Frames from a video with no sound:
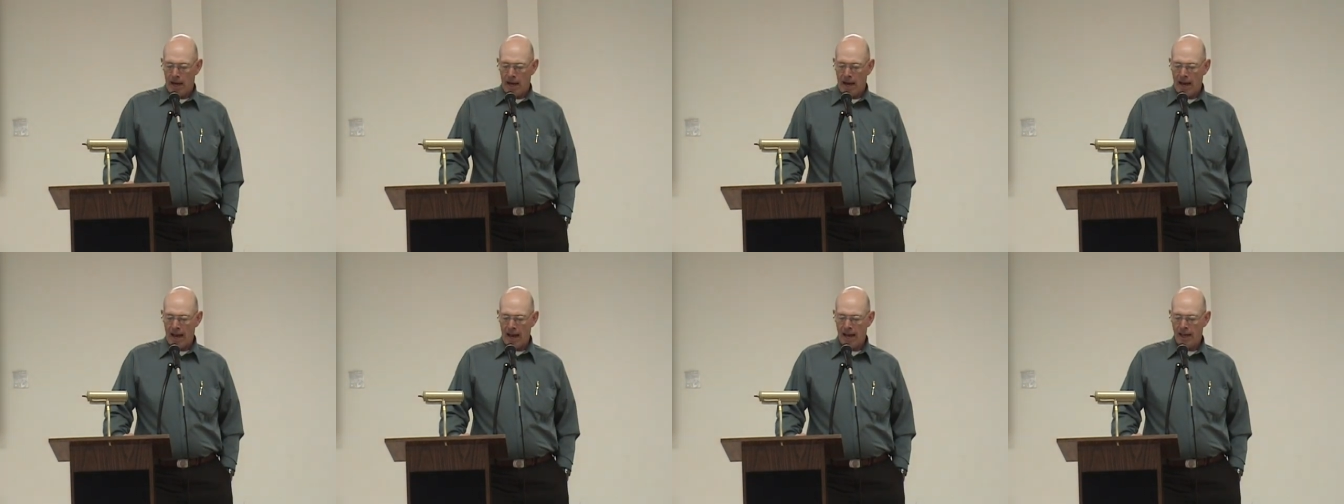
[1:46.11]

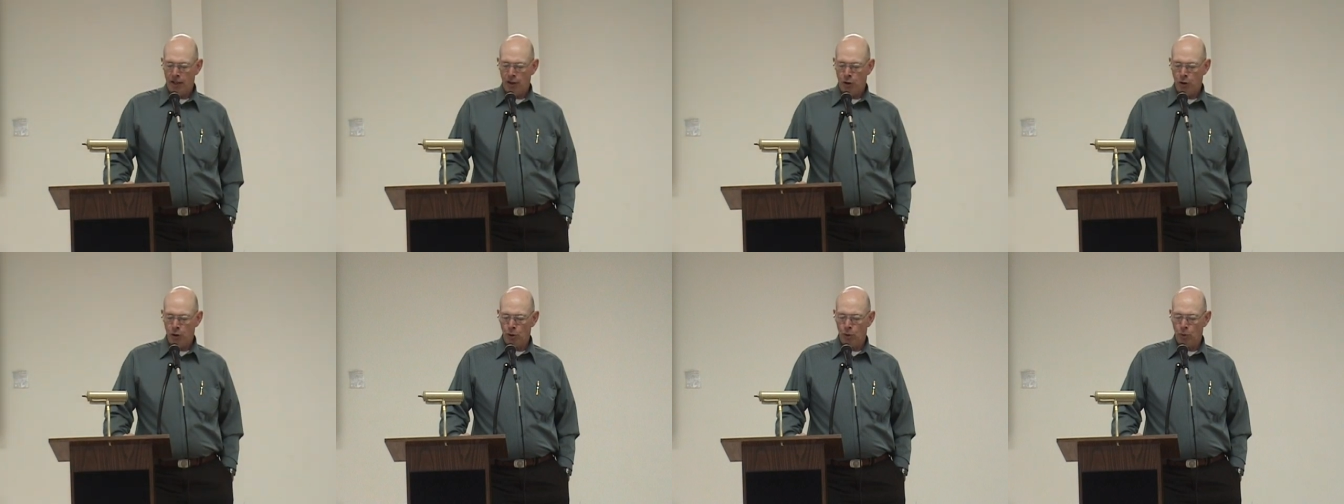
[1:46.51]

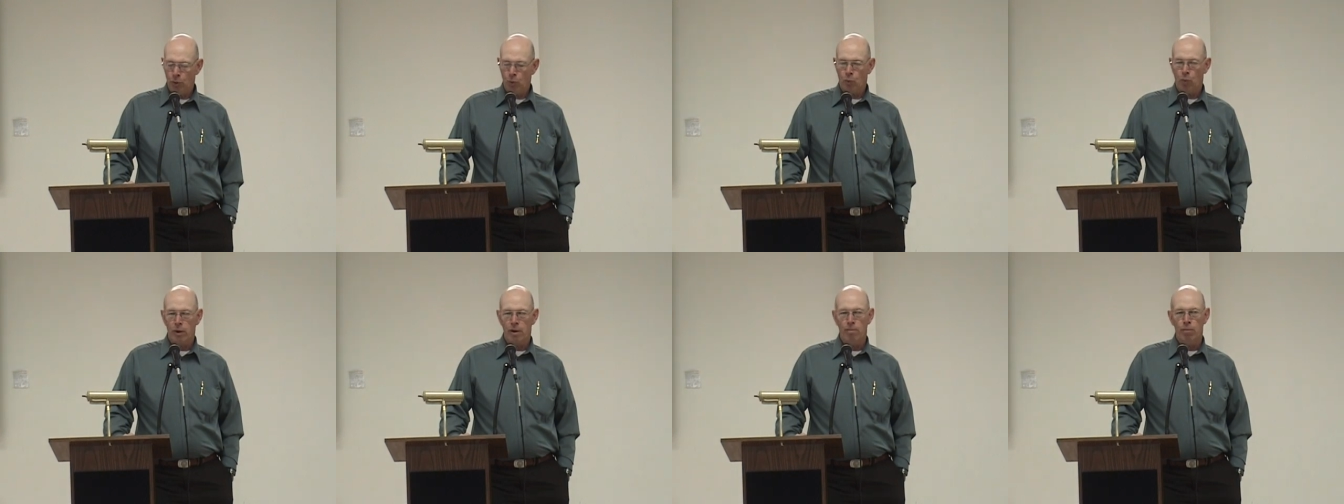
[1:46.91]
had
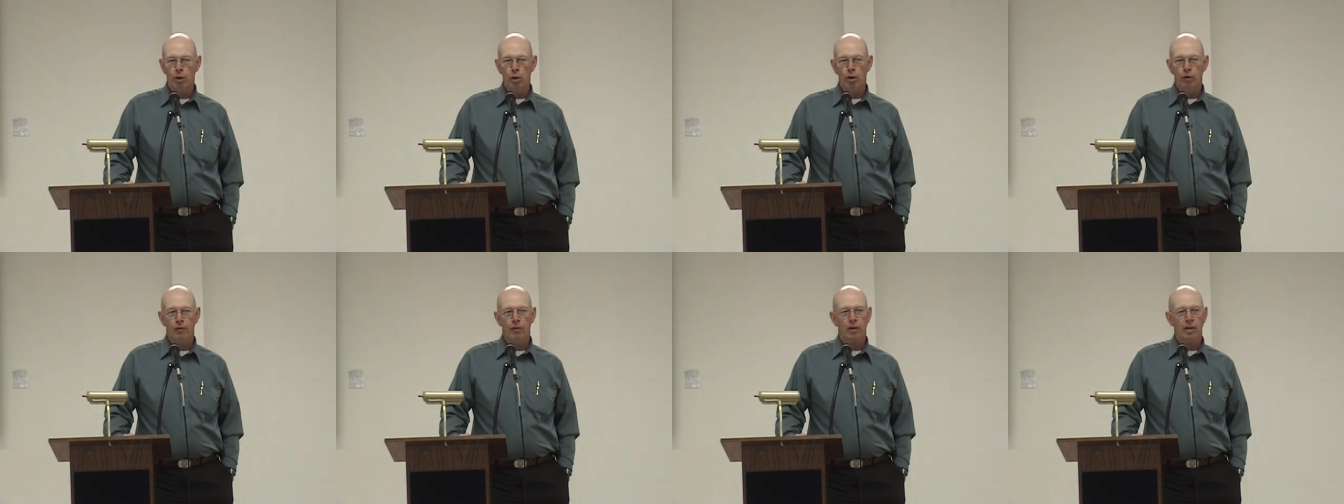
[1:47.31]
to
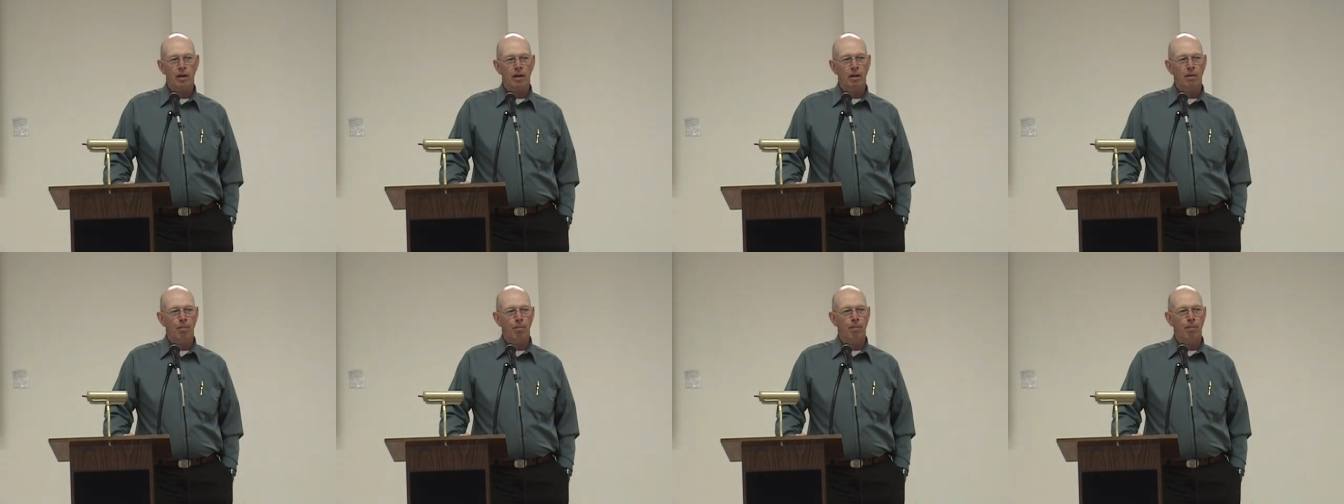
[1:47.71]
remove
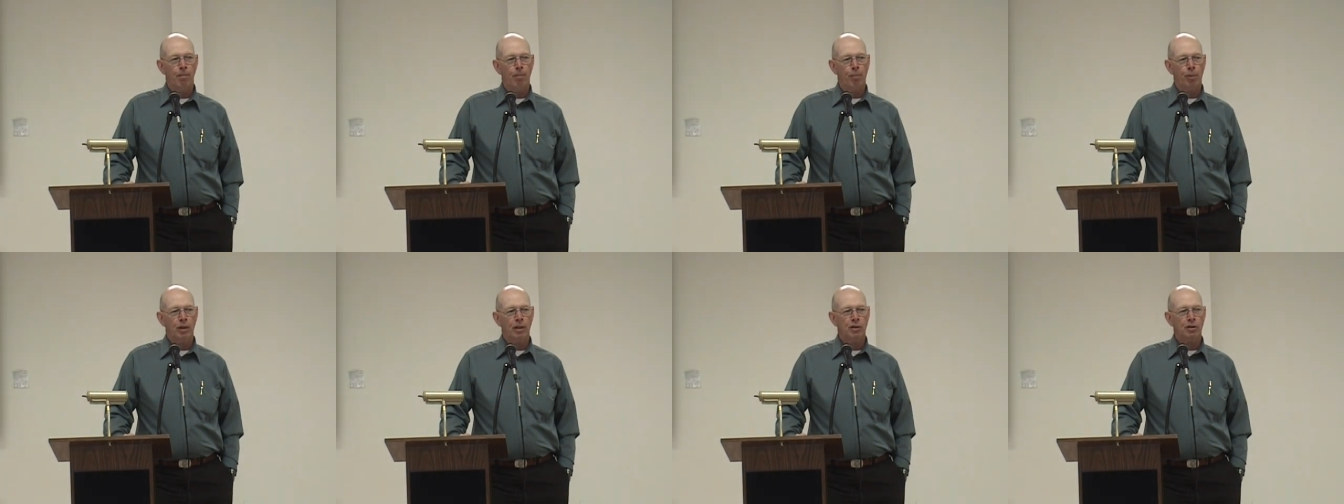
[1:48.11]
the
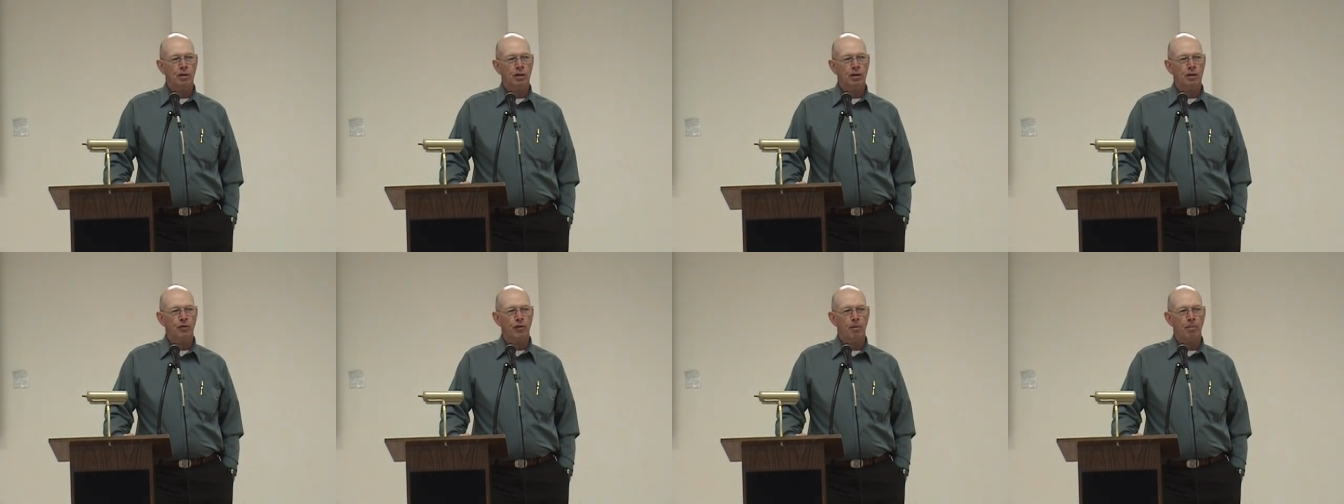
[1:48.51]

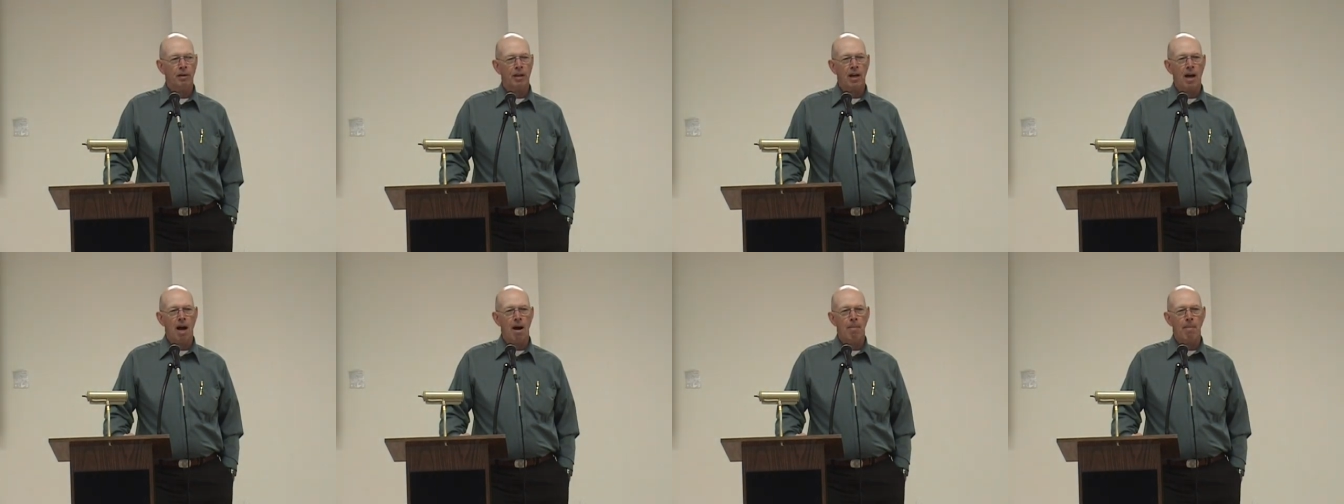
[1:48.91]
prisoners from
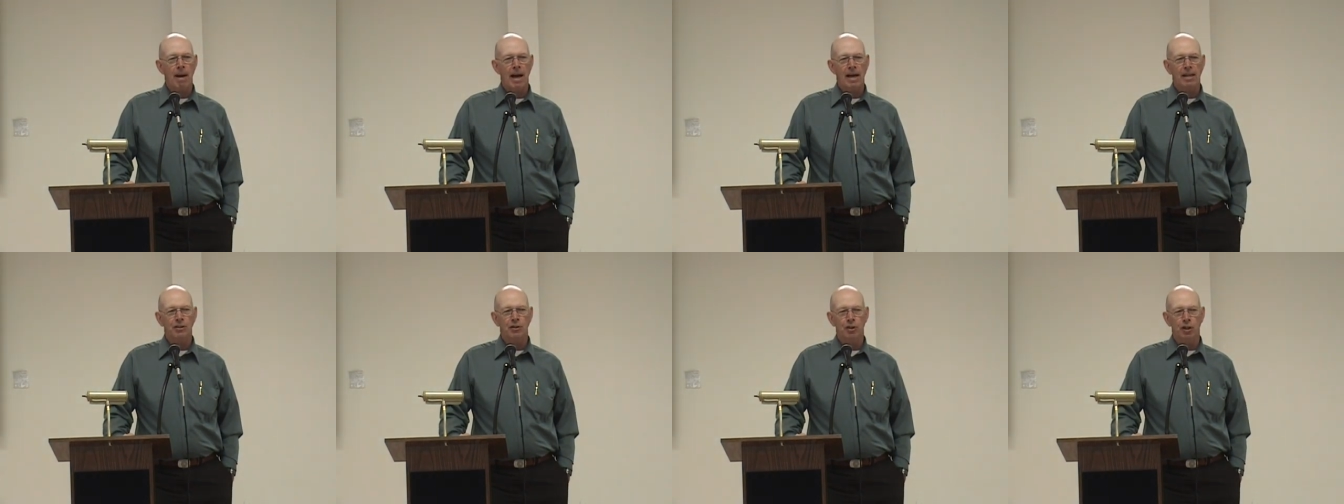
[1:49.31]
the
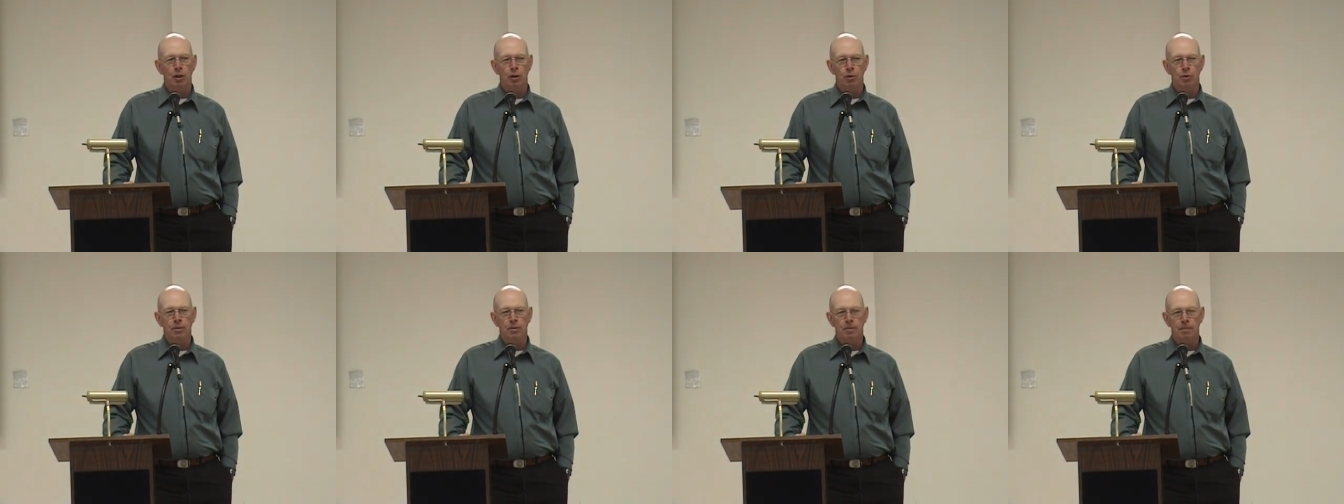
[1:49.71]
combat
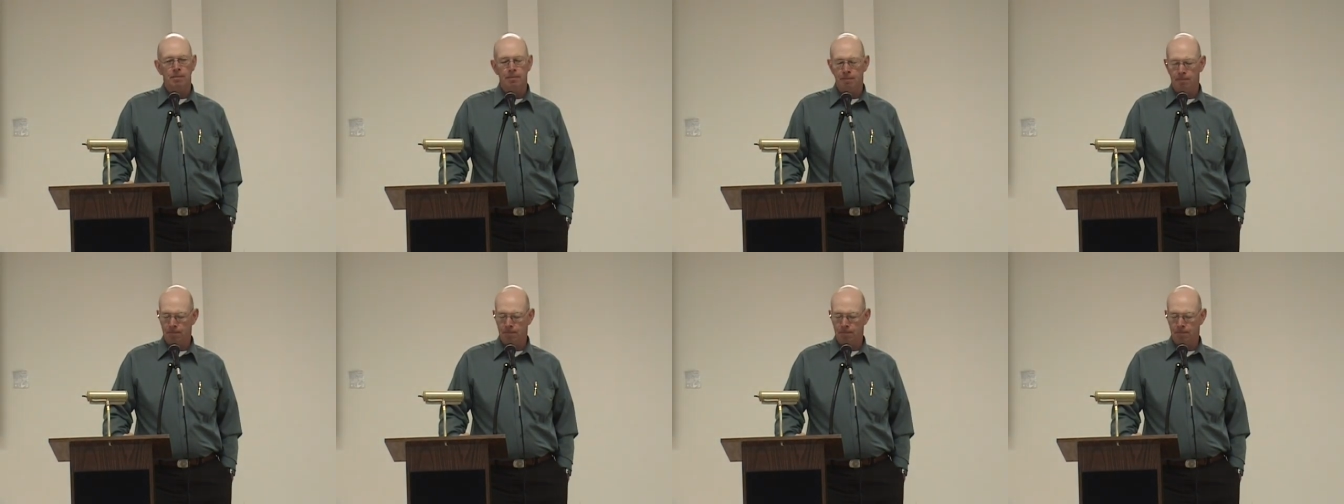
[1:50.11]
zone,